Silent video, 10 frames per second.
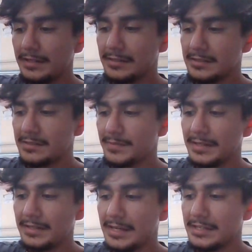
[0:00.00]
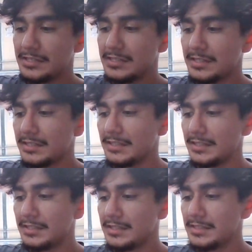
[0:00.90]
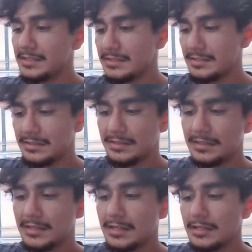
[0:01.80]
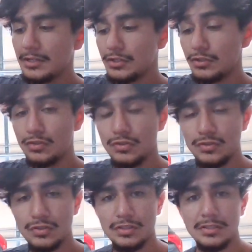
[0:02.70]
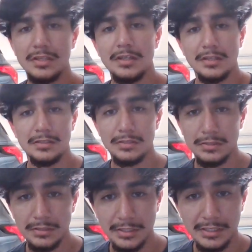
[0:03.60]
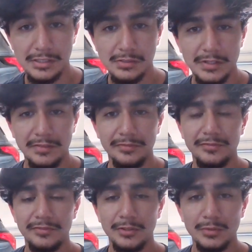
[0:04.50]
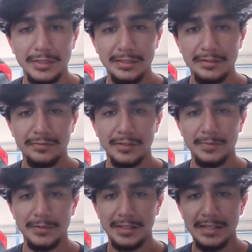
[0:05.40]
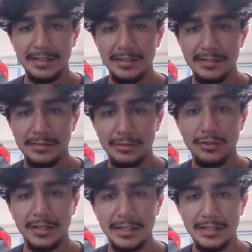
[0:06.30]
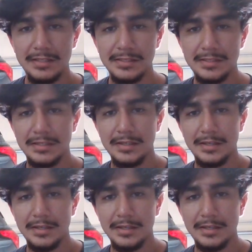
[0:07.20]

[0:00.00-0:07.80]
This medication is used to excrete fluid from your kidney through your kidneys.